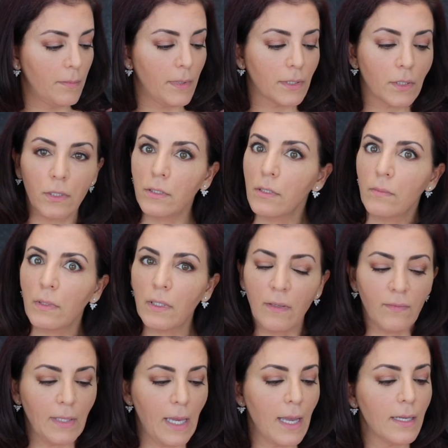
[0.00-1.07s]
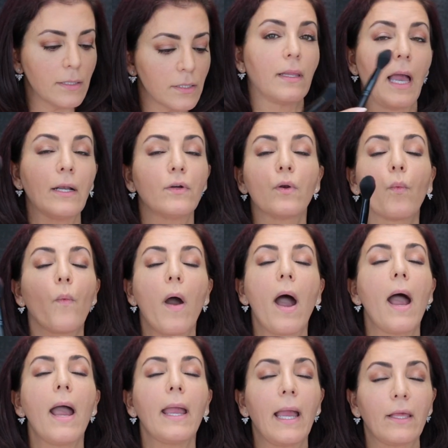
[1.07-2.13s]
But could you believe that? I don't know
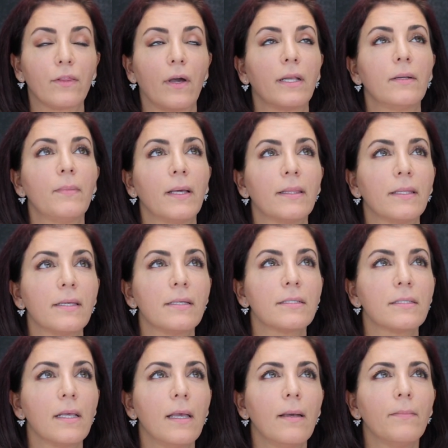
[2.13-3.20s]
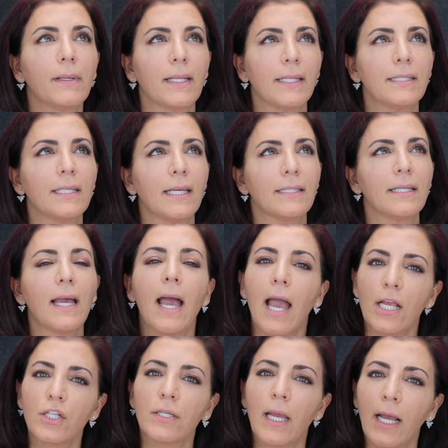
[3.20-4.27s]
why I thought about this, but I did.
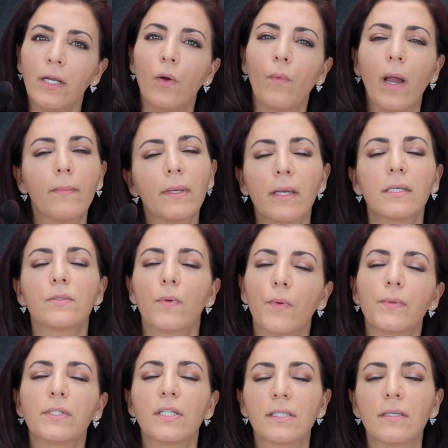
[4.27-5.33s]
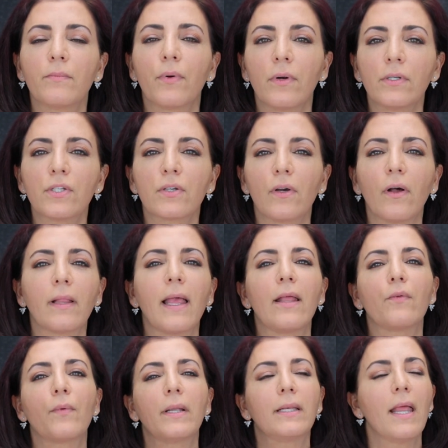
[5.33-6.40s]
Actually, I know why, because we were just in Portugal,
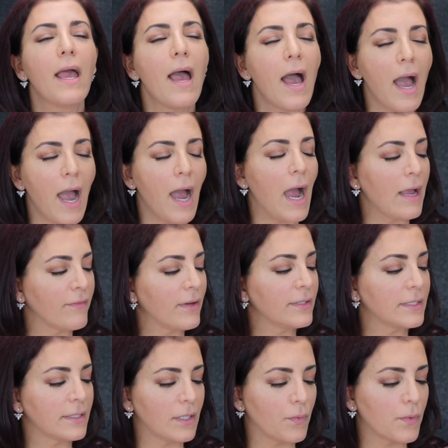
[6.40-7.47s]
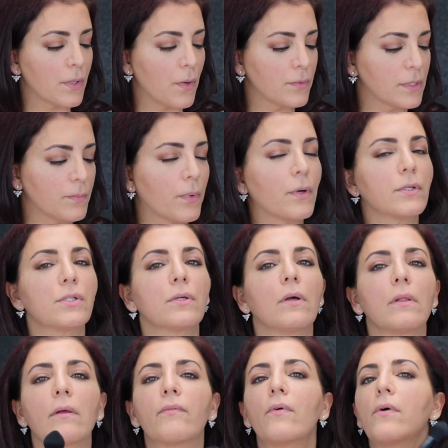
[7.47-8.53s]
and when I found out that we were going to
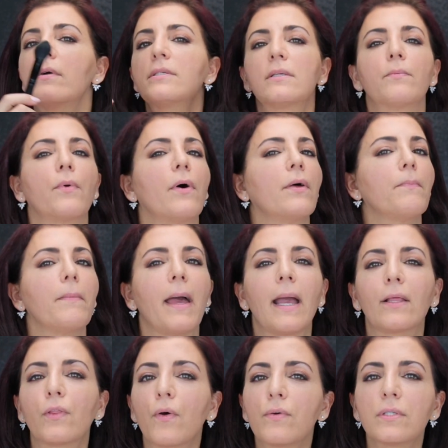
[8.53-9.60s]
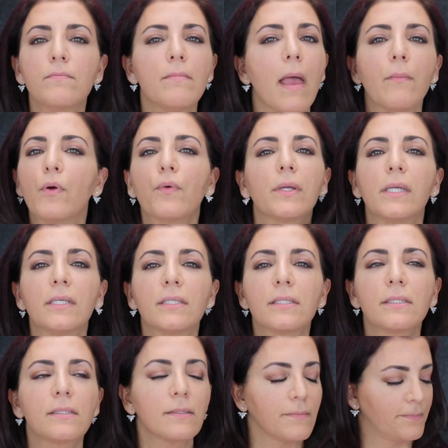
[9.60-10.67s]
Portugal, of course, it brought back those
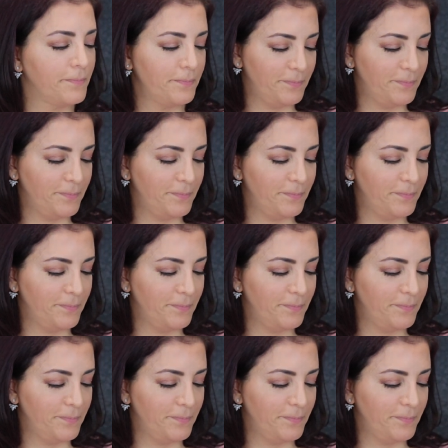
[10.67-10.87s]
memories.